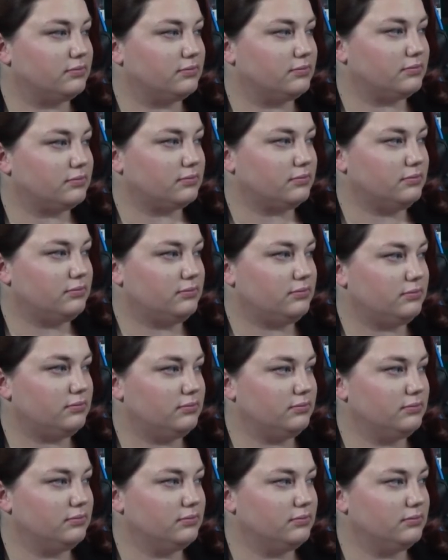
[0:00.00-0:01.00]

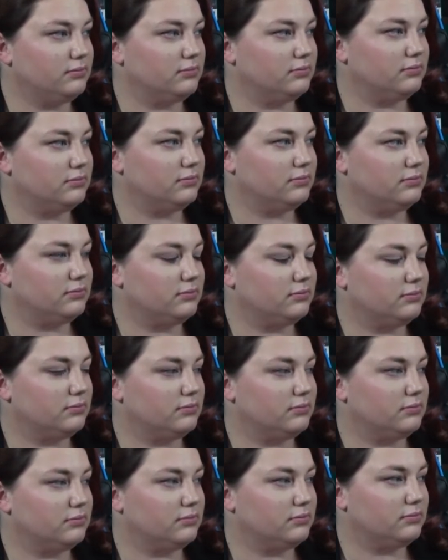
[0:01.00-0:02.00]

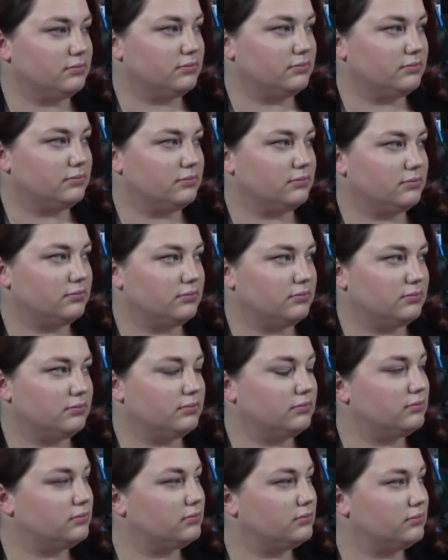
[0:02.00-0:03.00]

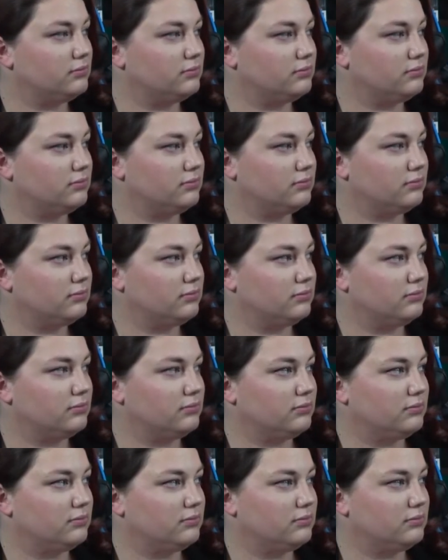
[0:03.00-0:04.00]

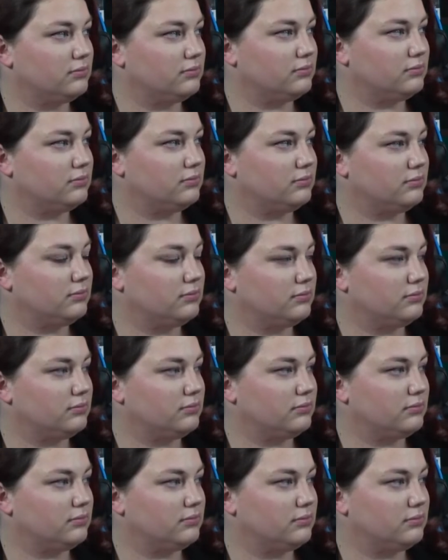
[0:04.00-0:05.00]

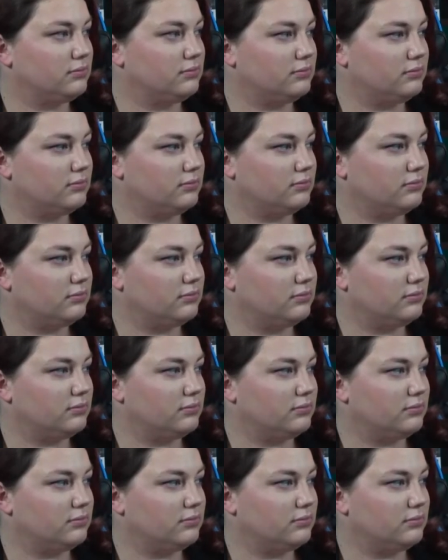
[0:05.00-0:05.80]
This person isn't speaking.